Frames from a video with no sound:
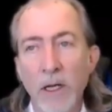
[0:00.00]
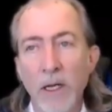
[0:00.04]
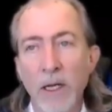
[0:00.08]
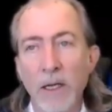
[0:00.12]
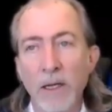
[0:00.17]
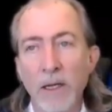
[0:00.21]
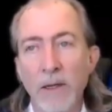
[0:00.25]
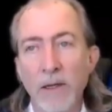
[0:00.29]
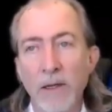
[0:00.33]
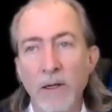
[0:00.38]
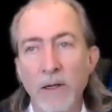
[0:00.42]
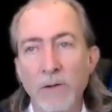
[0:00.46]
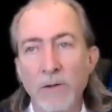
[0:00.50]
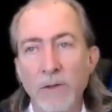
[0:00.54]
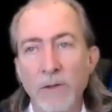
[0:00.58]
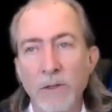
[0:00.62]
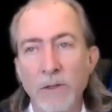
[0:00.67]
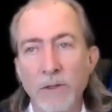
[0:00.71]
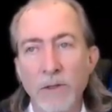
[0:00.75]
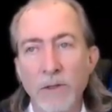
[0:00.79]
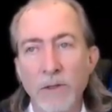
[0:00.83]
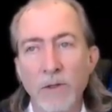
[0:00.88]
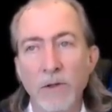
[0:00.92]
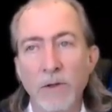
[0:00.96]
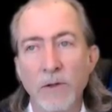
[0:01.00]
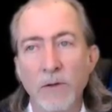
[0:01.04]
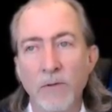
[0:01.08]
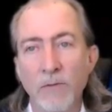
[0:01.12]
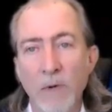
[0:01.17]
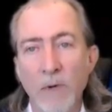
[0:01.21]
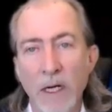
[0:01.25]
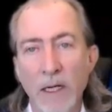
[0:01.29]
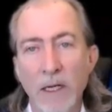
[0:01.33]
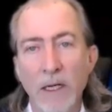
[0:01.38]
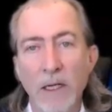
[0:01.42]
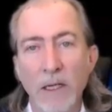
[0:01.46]
and there's a certain
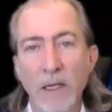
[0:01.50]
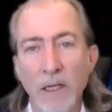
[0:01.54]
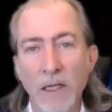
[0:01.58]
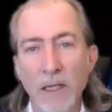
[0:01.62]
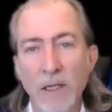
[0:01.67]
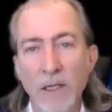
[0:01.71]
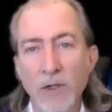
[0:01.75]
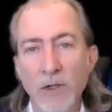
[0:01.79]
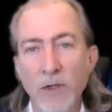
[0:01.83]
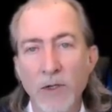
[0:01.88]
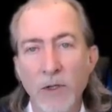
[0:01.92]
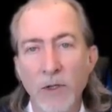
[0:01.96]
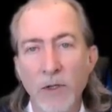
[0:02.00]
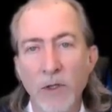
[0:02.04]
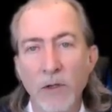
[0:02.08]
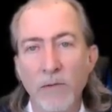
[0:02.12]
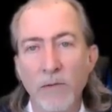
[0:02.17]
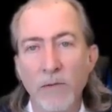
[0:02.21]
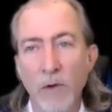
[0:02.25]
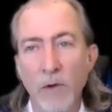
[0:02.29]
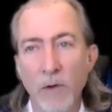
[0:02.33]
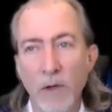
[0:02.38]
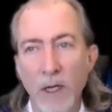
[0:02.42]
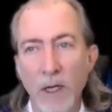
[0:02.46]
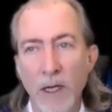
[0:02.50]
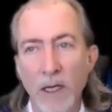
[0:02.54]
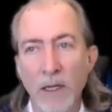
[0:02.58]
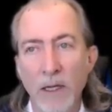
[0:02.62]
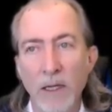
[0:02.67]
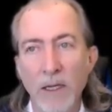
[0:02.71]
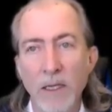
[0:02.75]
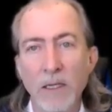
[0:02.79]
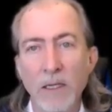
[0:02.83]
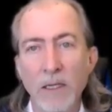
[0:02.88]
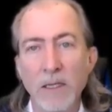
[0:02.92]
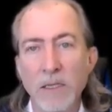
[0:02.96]
recognition of, okay,
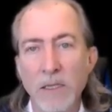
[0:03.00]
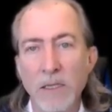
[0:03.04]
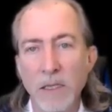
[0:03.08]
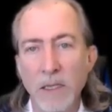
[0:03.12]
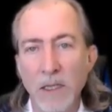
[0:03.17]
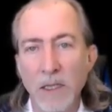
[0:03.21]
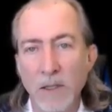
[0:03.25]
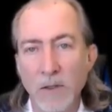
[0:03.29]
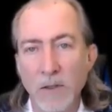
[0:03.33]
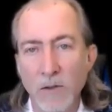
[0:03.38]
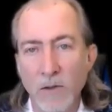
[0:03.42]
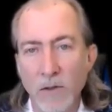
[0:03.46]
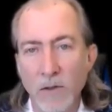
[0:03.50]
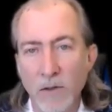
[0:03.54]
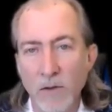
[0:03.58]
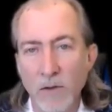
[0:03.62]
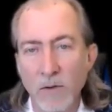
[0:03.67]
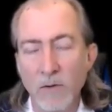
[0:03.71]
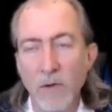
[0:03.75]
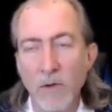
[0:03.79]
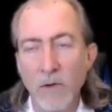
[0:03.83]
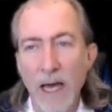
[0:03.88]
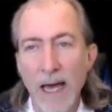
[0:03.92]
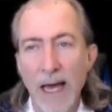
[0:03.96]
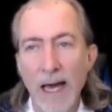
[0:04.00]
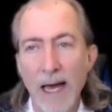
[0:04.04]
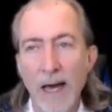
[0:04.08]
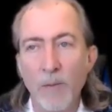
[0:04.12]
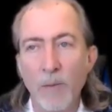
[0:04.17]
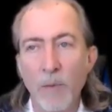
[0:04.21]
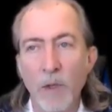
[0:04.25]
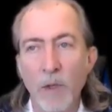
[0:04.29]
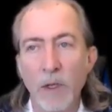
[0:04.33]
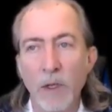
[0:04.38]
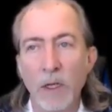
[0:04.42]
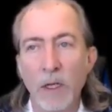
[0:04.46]
these things do
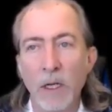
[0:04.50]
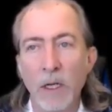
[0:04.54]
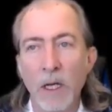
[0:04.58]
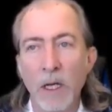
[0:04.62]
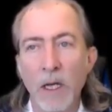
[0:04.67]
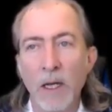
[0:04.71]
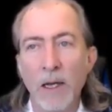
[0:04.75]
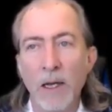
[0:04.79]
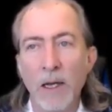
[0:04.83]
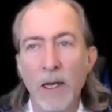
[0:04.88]
happen.